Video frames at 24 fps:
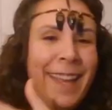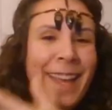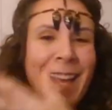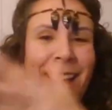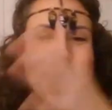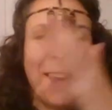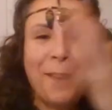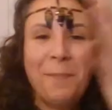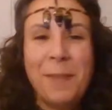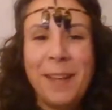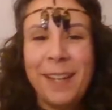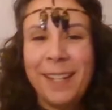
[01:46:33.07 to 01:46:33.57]

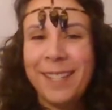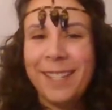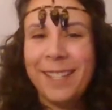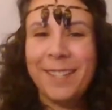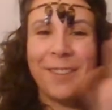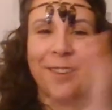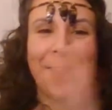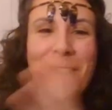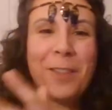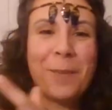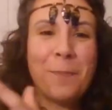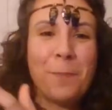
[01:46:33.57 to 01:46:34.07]
amidst
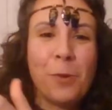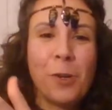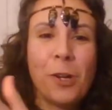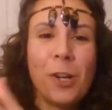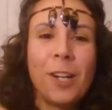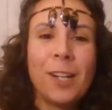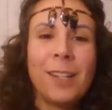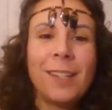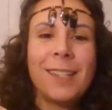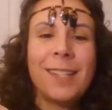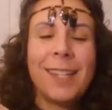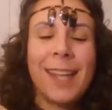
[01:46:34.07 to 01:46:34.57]
all the
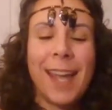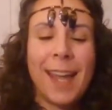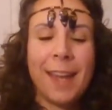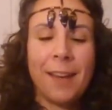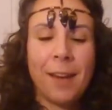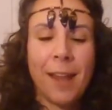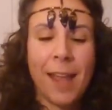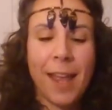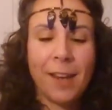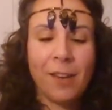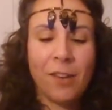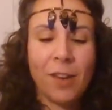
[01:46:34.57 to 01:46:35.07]
burnt
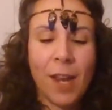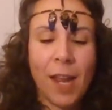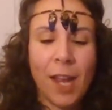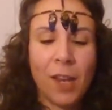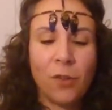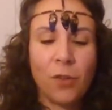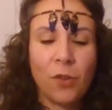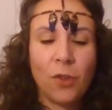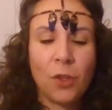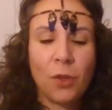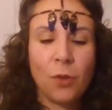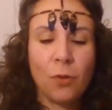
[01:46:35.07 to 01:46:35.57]

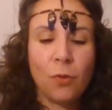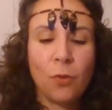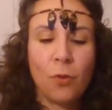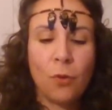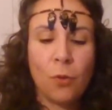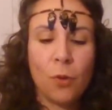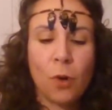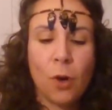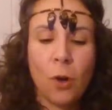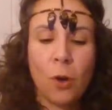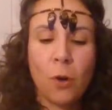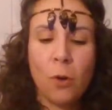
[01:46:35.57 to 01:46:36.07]
and to
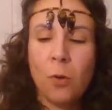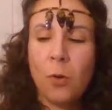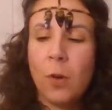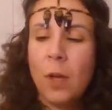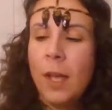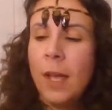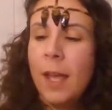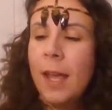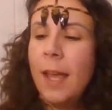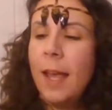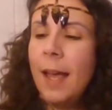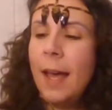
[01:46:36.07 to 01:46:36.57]
grow
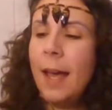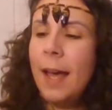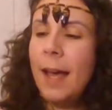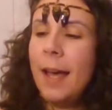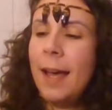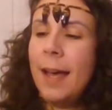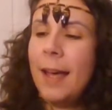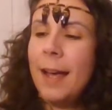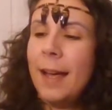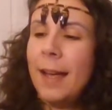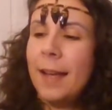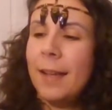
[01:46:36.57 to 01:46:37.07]

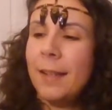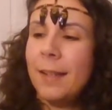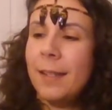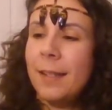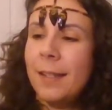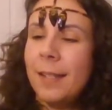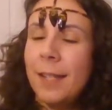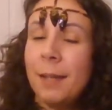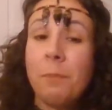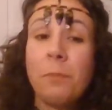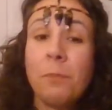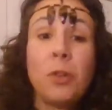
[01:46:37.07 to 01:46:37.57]

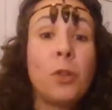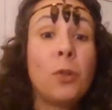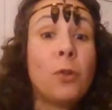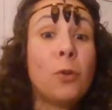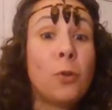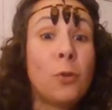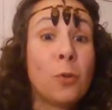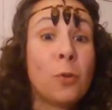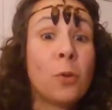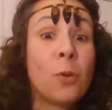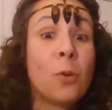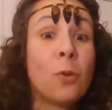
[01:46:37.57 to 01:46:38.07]
some
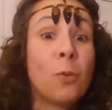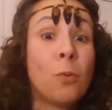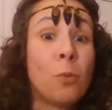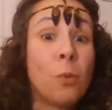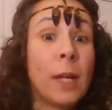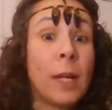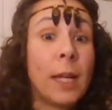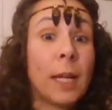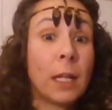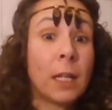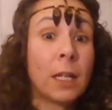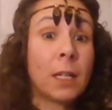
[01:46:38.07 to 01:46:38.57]
new
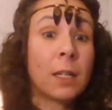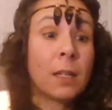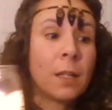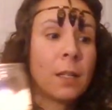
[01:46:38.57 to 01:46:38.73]
wick